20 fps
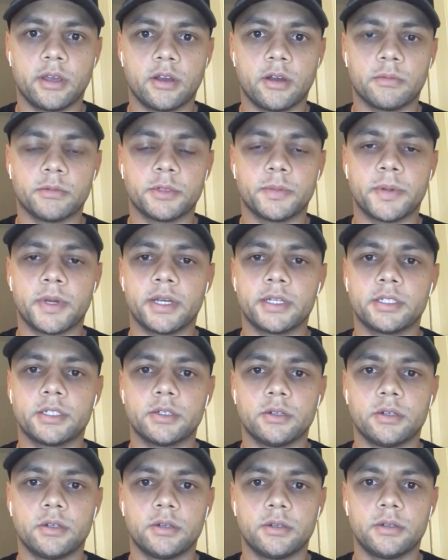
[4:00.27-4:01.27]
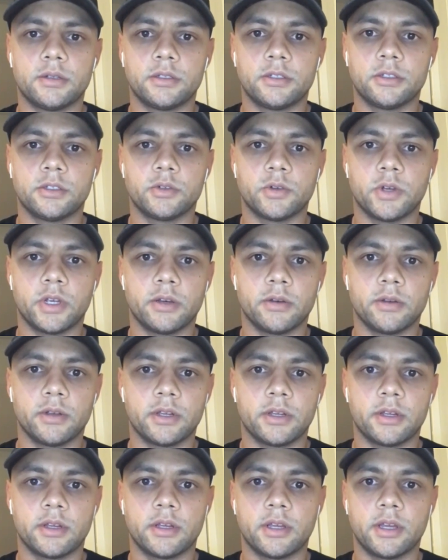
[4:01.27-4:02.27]
comes back to to train
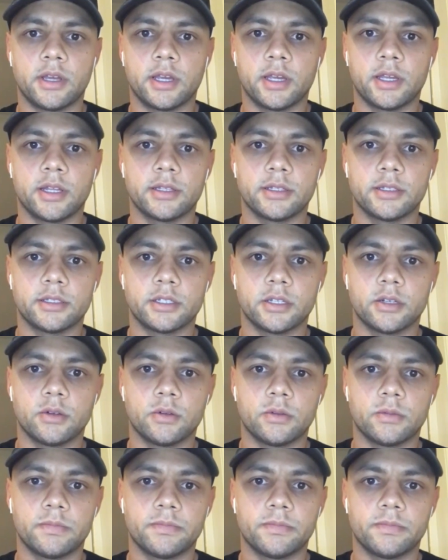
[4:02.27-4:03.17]
uh, again. So